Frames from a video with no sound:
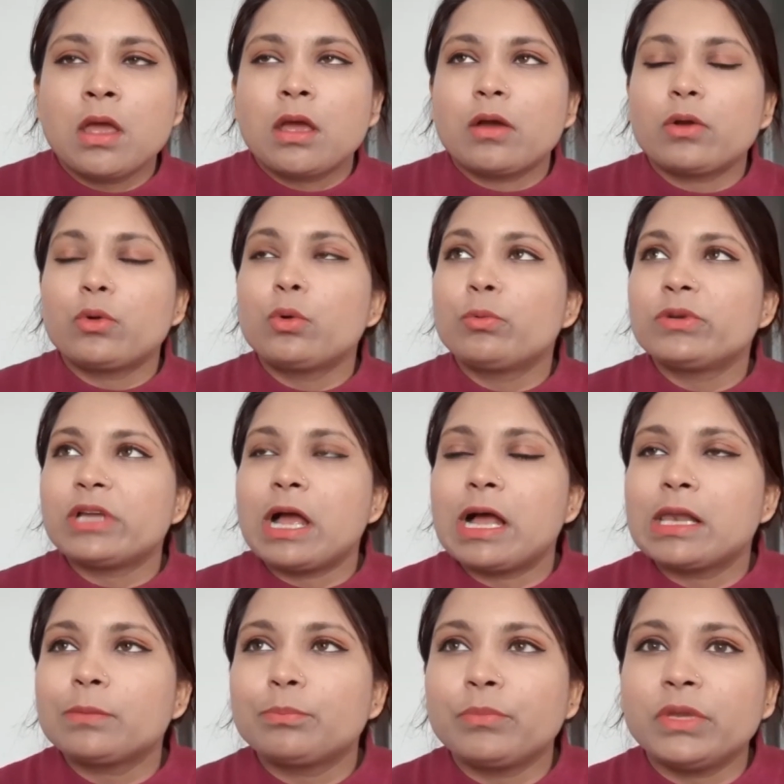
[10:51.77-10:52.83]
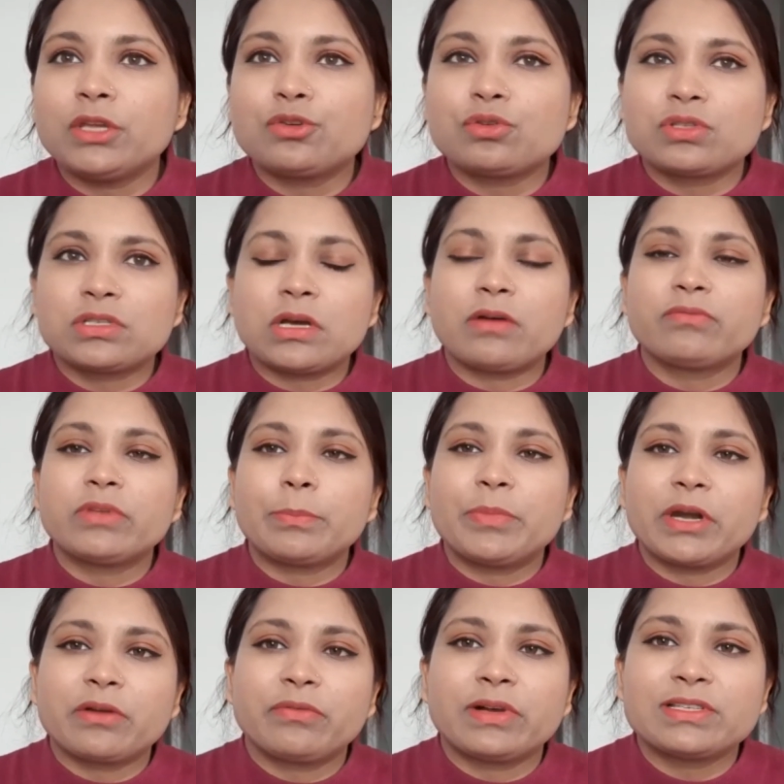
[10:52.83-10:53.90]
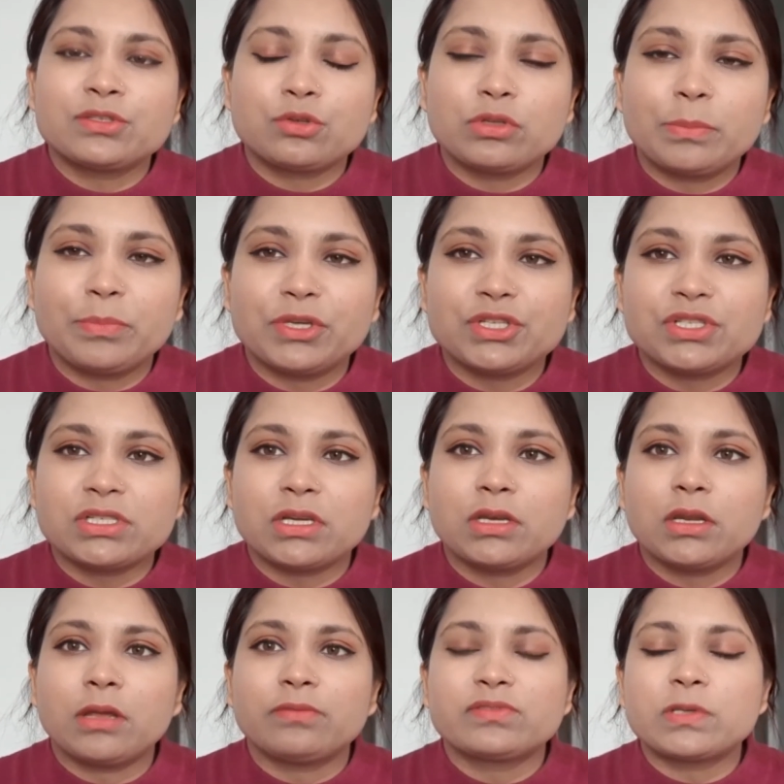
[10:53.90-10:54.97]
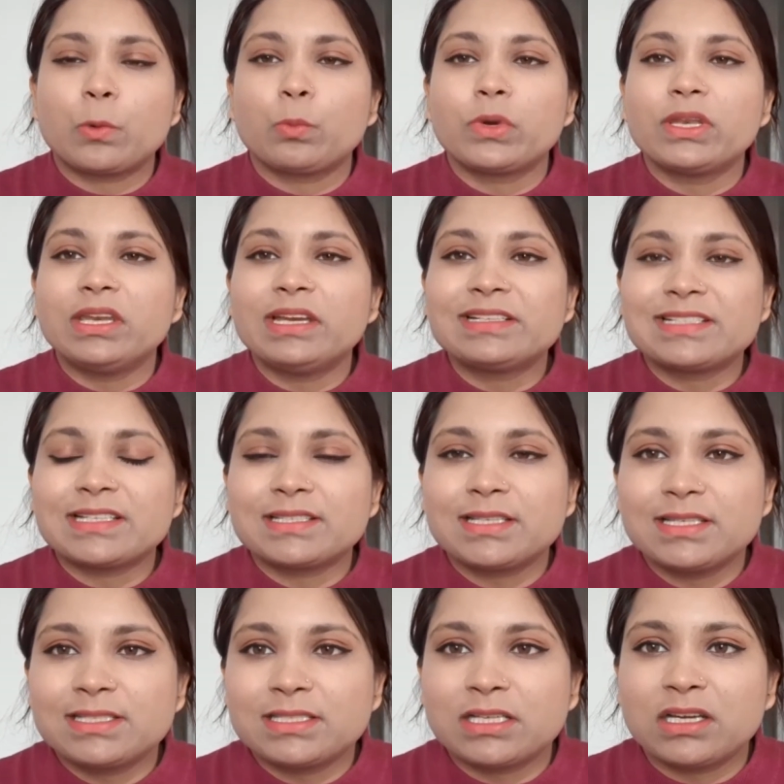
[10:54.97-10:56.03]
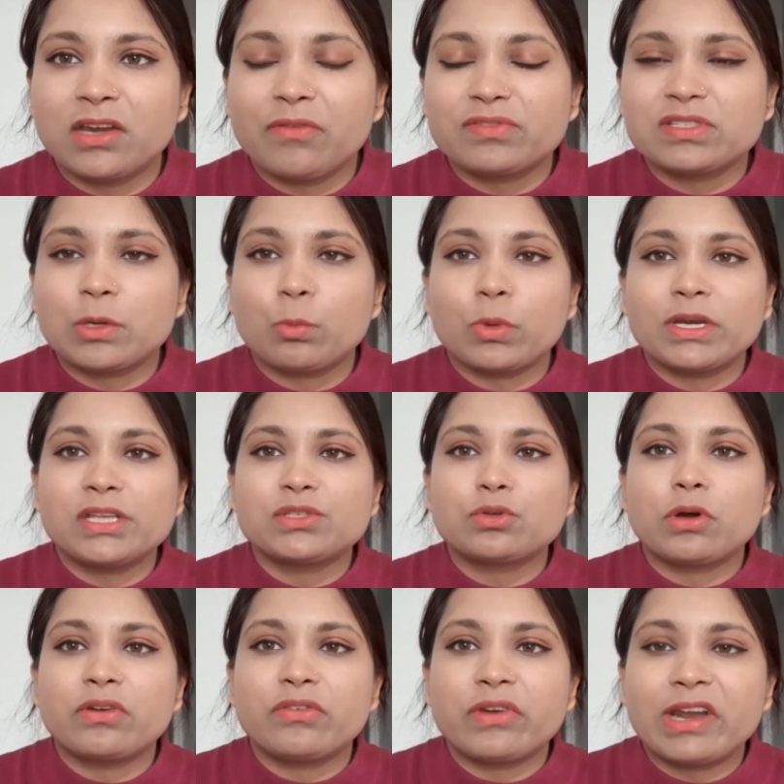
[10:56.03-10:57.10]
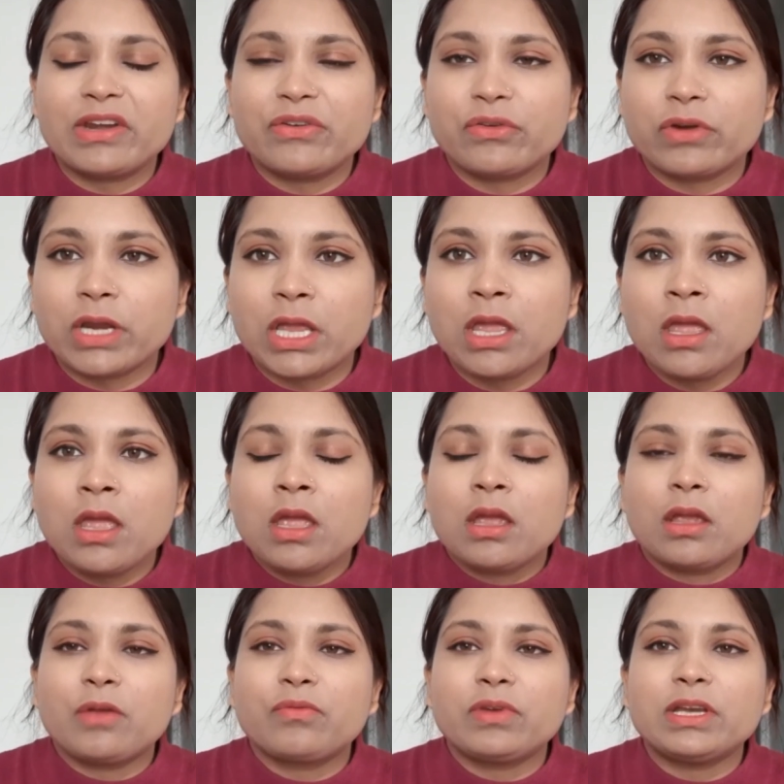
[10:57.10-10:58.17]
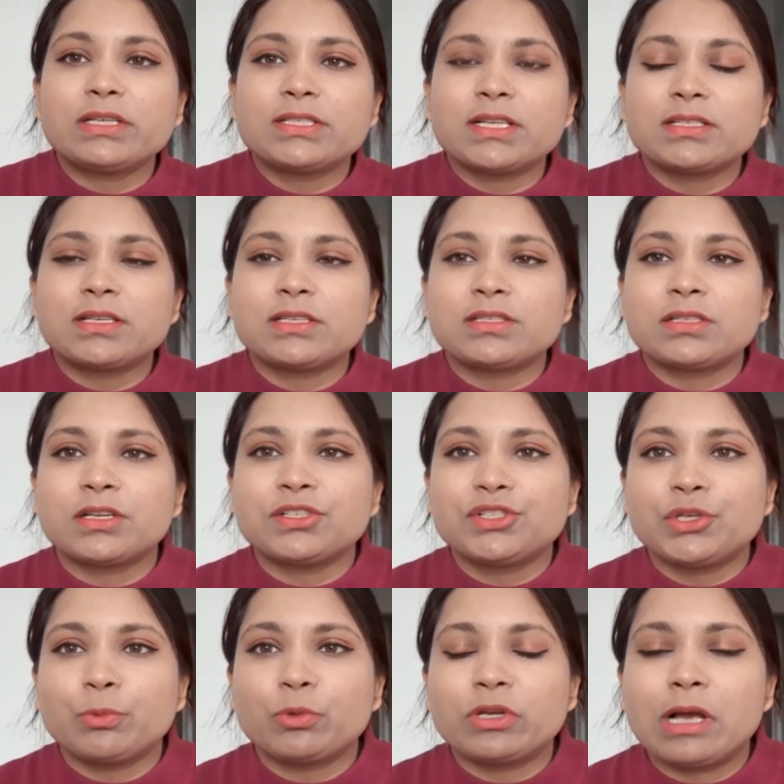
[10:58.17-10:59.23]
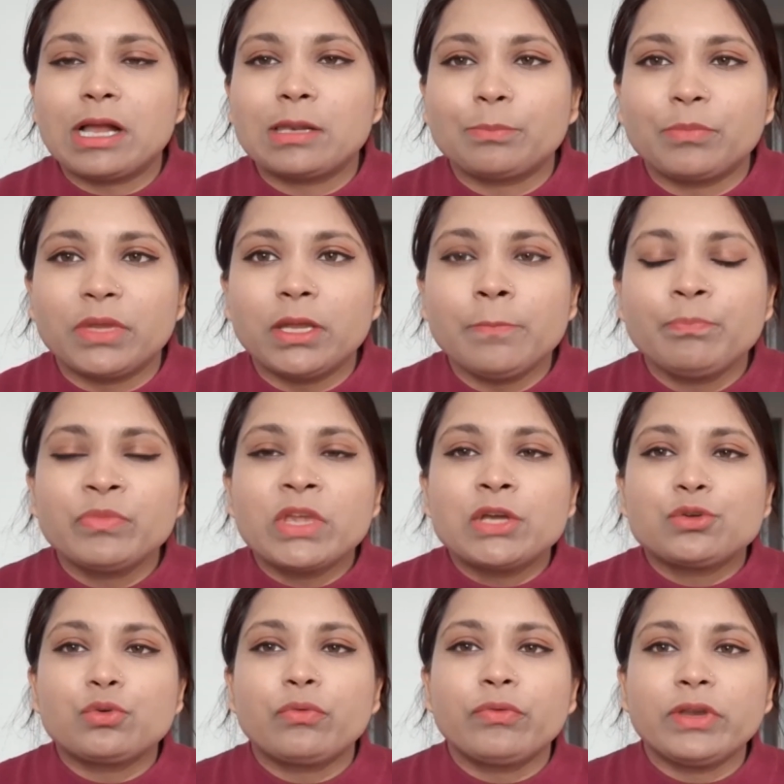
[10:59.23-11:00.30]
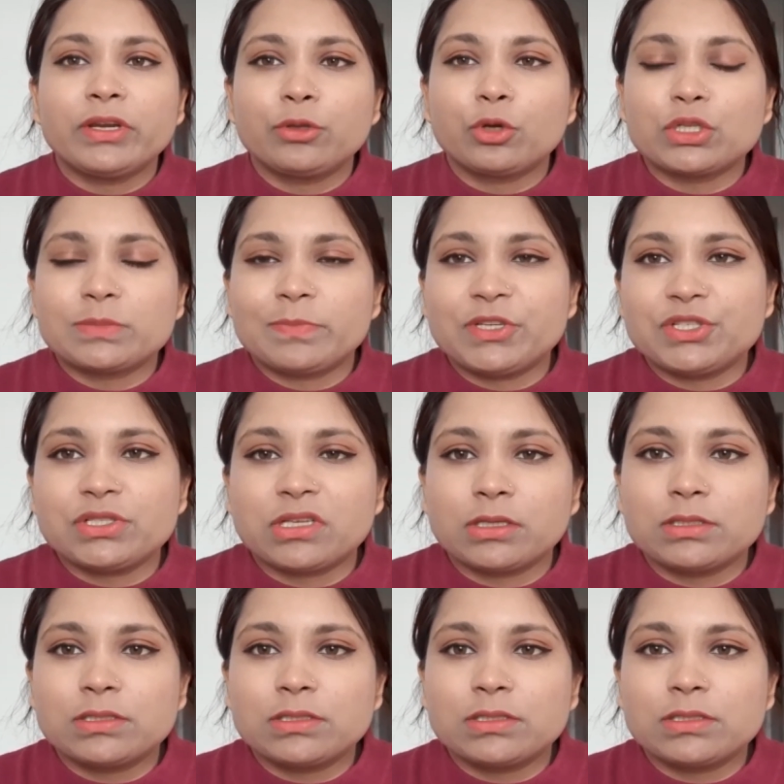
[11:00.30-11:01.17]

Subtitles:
who would help me to serve the breakfast to the patient. If someone needs assistance, if someone is on red tray, if needs assistance, she would help me to feed those patients.